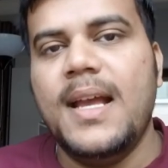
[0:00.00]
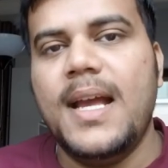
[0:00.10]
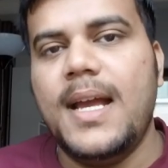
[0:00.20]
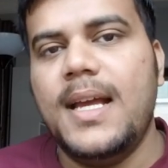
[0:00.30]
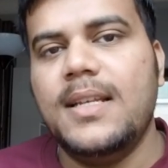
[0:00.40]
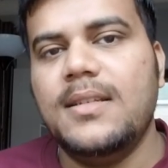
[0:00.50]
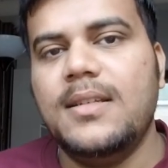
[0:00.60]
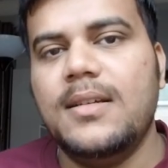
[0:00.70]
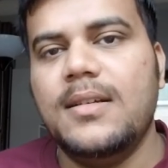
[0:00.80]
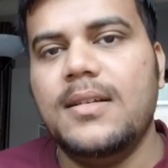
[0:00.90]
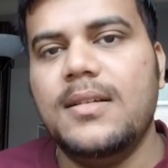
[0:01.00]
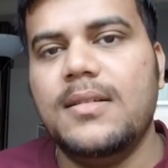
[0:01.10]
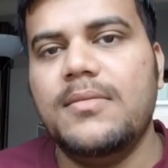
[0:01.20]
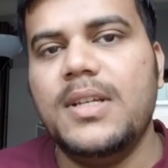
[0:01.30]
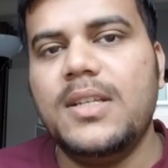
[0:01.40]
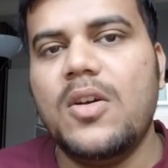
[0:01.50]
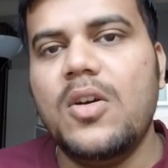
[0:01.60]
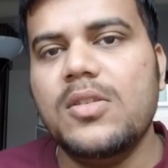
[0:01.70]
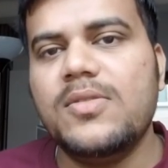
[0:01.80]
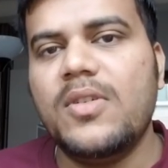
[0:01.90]
And it
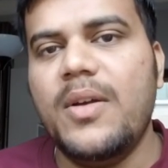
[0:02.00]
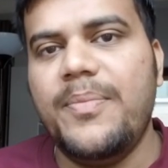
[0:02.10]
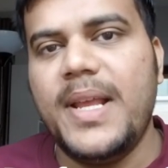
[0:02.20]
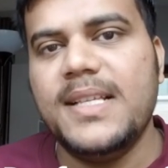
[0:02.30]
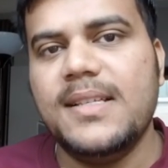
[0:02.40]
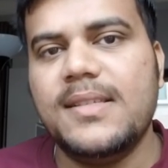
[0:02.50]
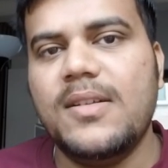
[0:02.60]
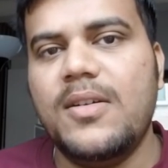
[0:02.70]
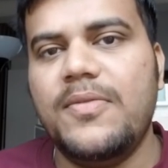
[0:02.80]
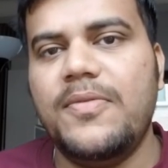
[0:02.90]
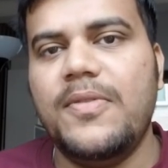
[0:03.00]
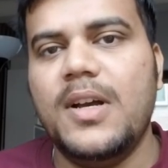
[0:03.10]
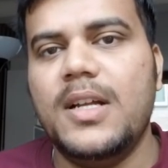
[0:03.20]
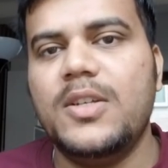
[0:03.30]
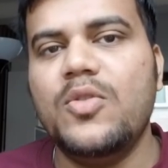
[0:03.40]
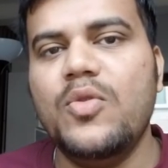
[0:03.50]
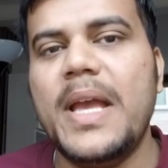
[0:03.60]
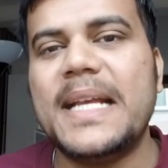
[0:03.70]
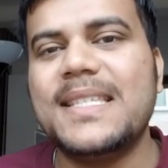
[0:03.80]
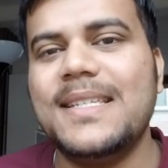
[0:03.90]
also comprises of 2
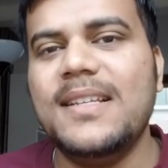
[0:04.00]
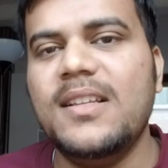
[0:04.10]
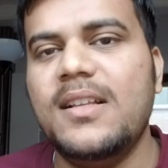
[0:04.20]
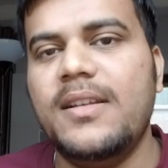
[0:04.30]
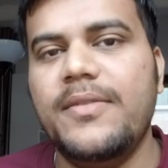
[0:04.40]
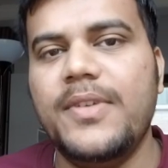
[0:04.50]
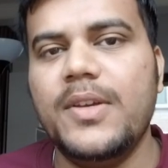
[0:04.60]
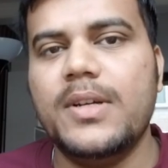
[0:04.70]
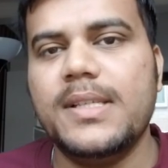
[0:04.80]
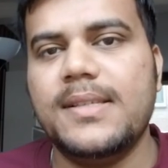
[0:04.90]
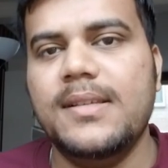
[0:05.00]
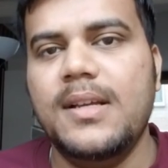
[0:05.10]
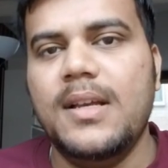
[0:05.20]
external reviewers